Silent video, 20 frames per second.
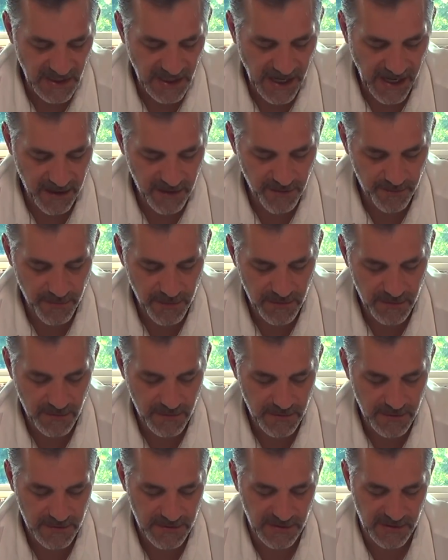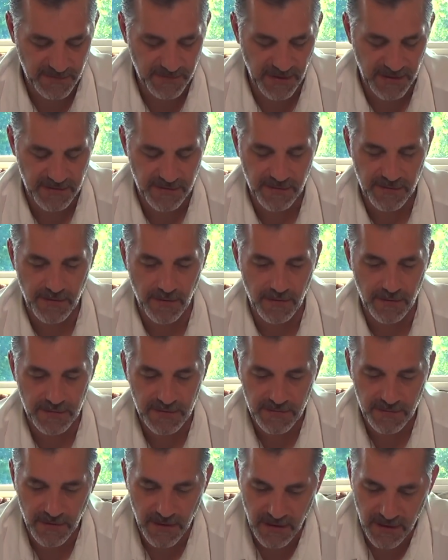Entrepreneurs, especially
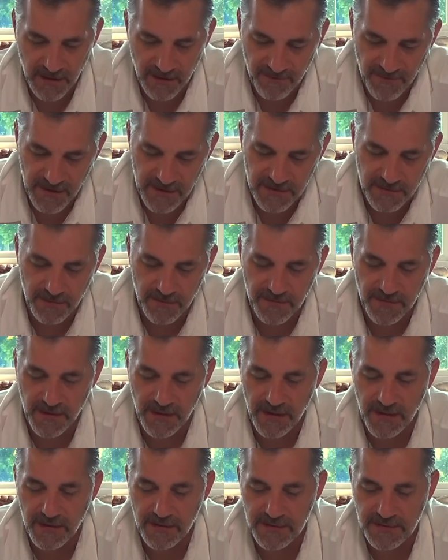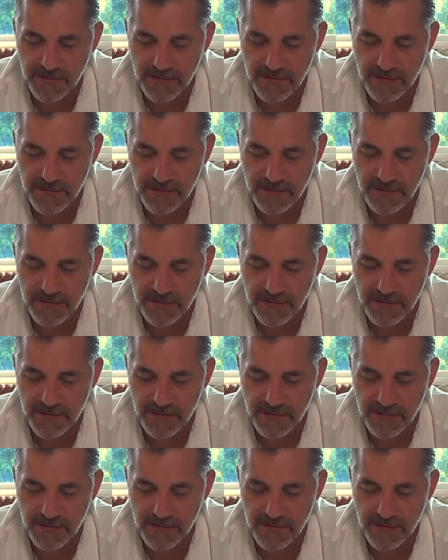those who are unconventional thinkers,